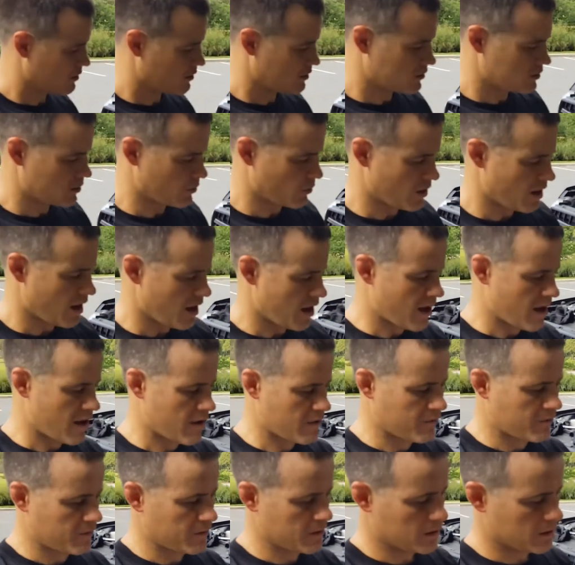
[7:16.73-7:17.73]
so we
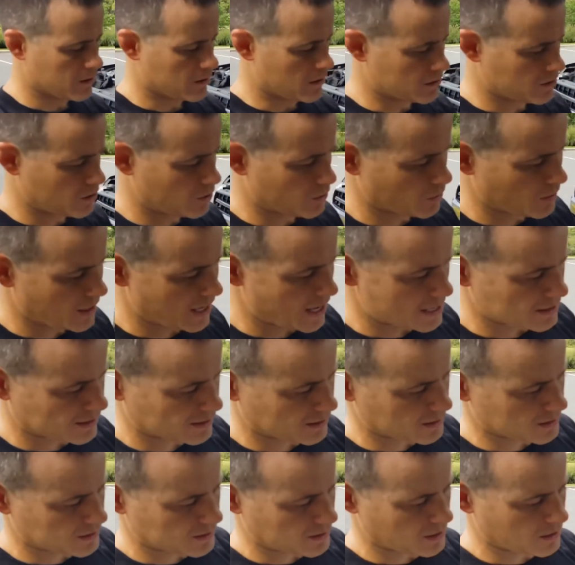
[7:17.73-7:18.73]
have the two
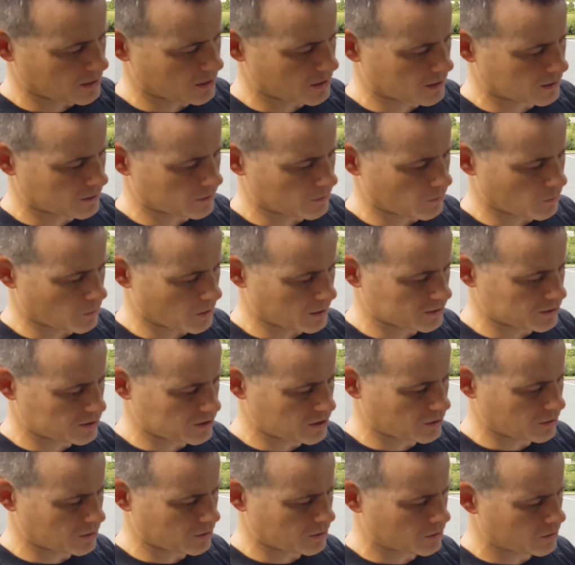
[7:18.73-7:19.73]
gaskets here, 1,
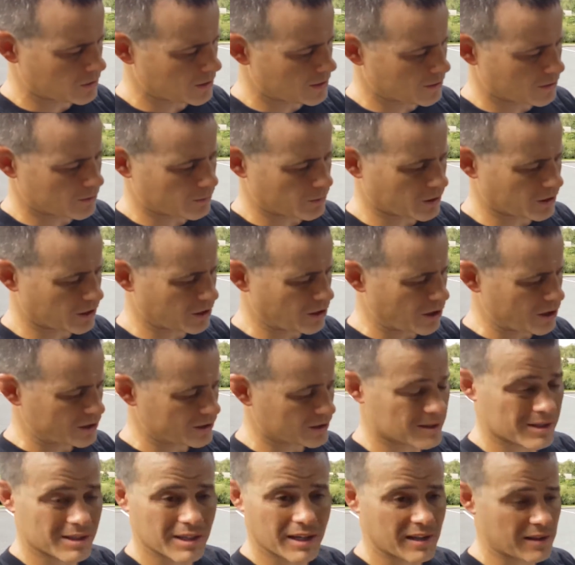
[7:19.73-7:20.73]
2. They're really hard to
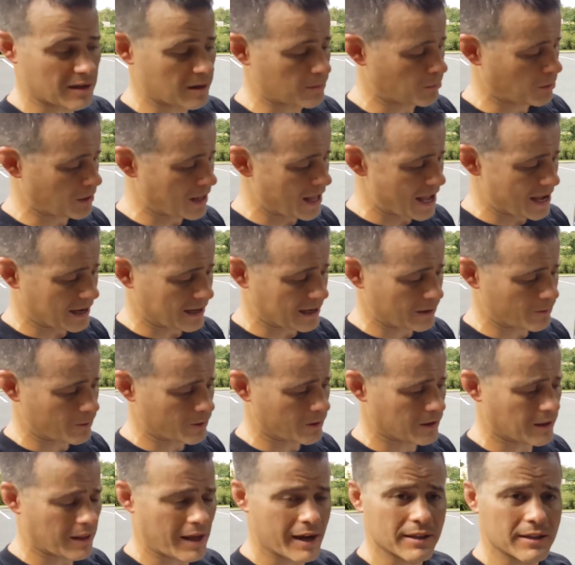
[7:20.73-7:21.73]
see, they're black. I
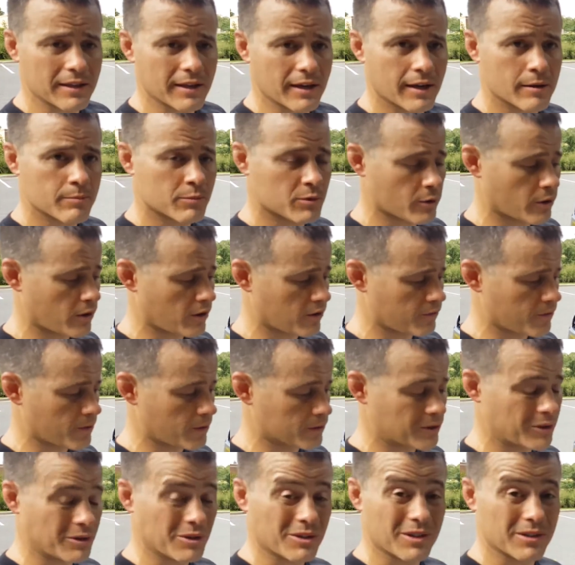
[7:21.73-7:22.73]
really like the AMSOIL
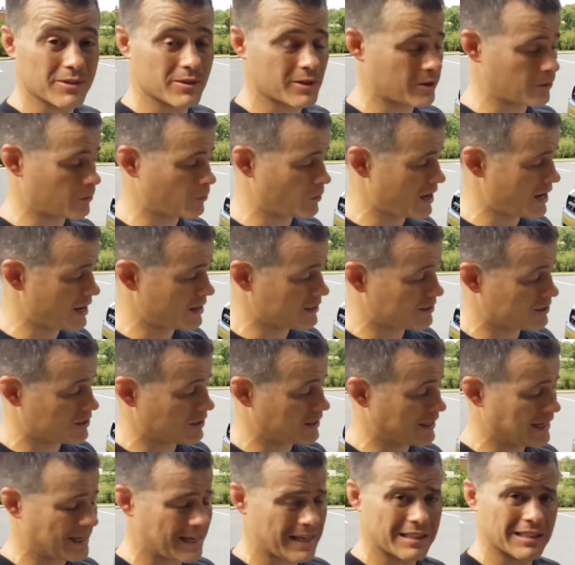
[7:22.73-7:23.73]
filters because they're red, so you
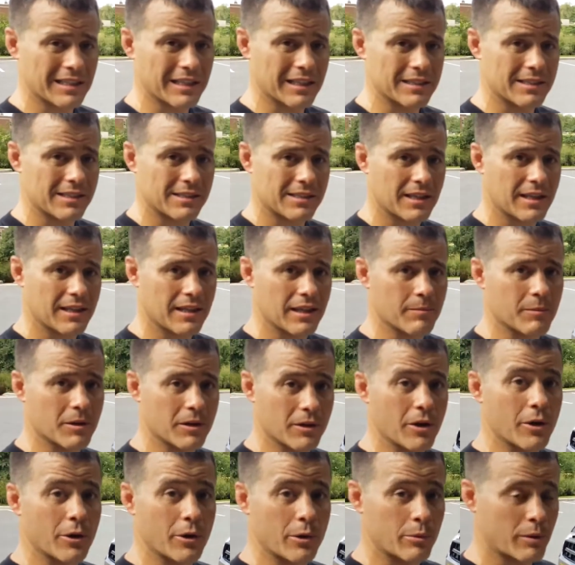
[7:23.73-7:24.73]
can easily see them to
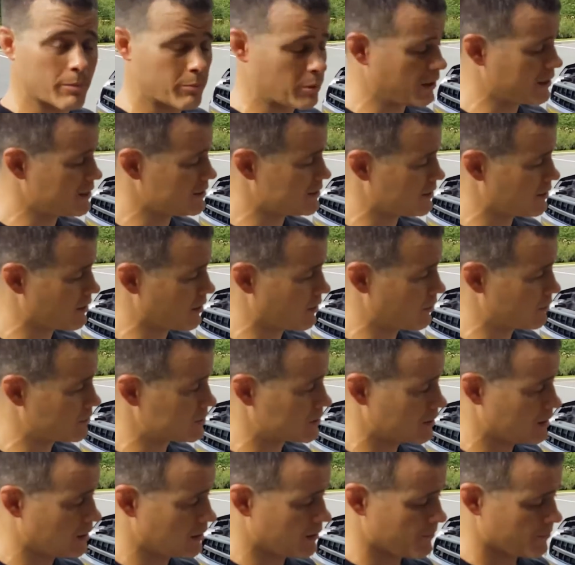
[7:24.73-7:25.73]
know to replace those,
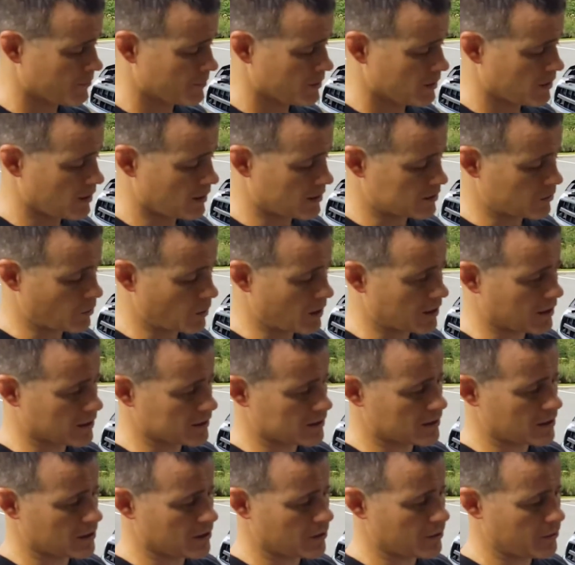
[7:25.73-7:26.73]
as well as
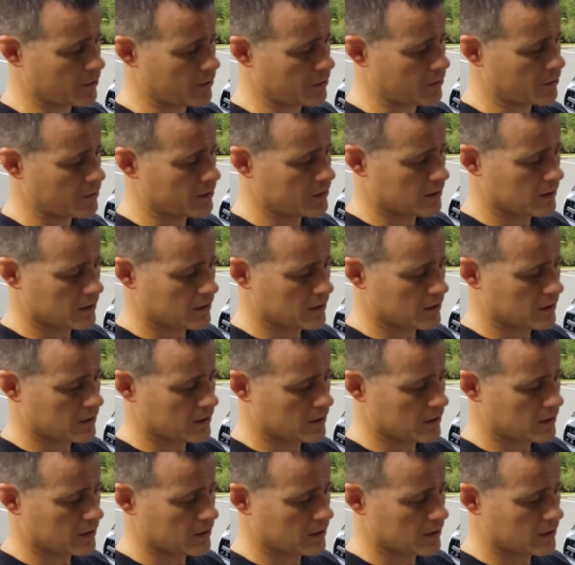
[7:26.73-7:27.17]
the new